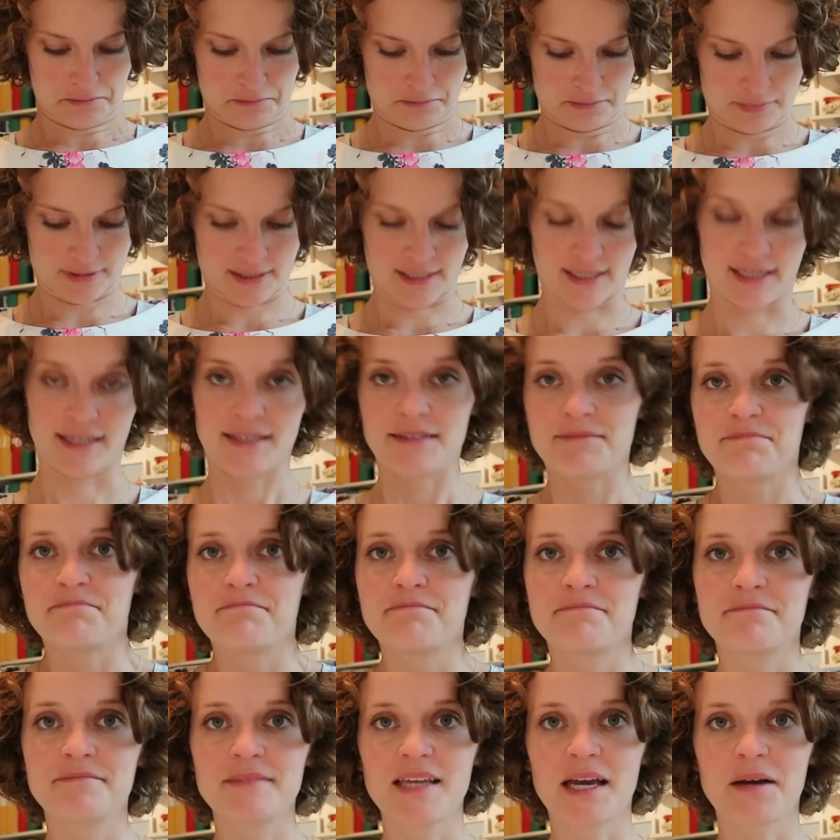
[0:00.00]
But
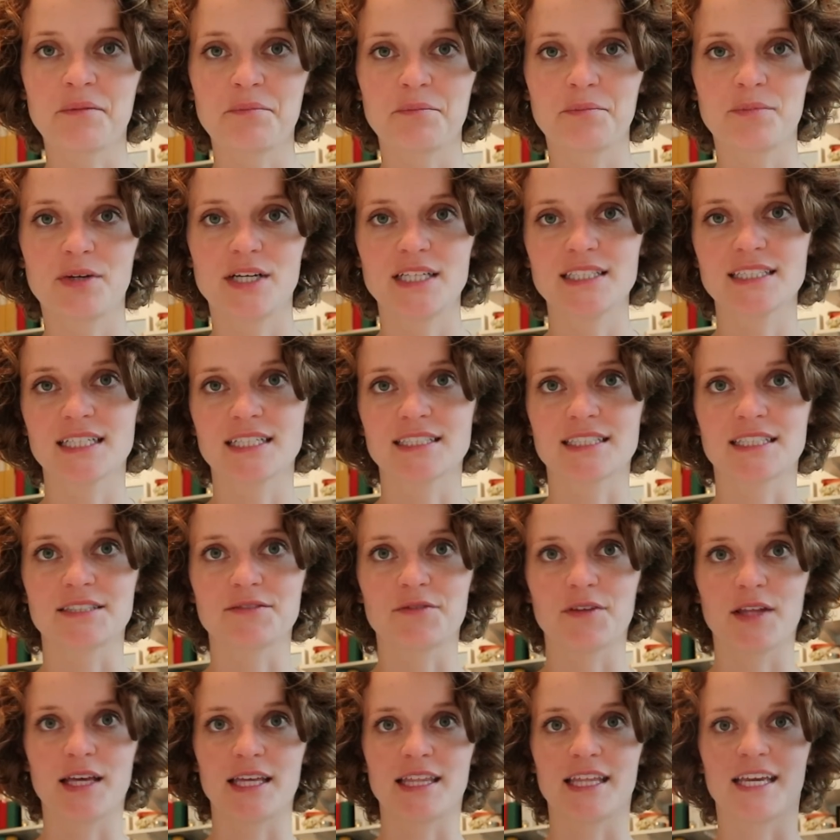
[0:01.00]
yeah, pretty
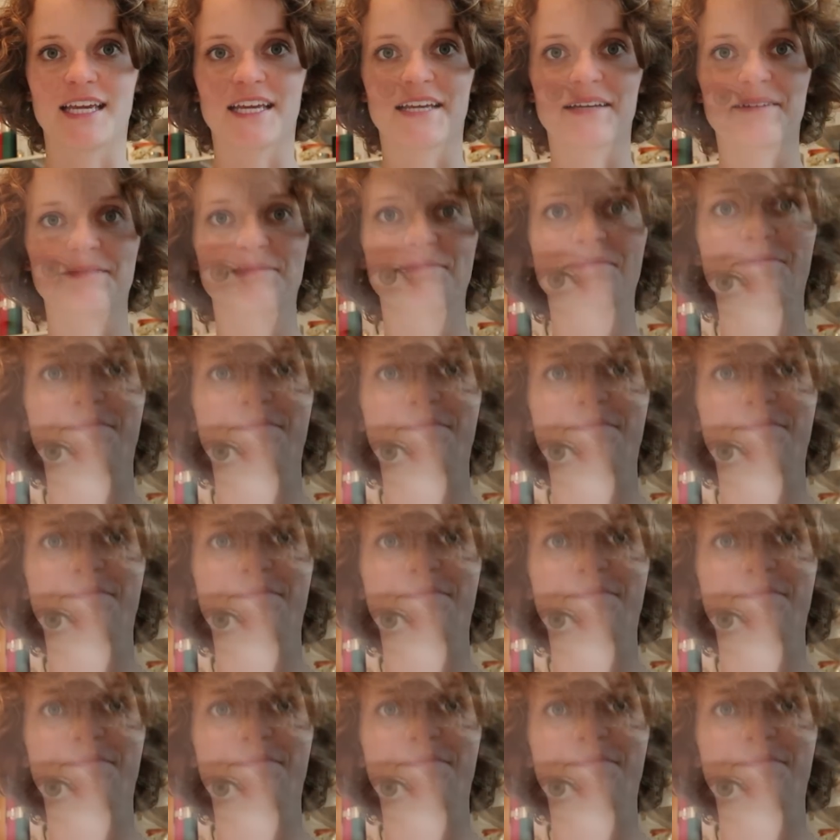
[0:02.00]
successful, I think.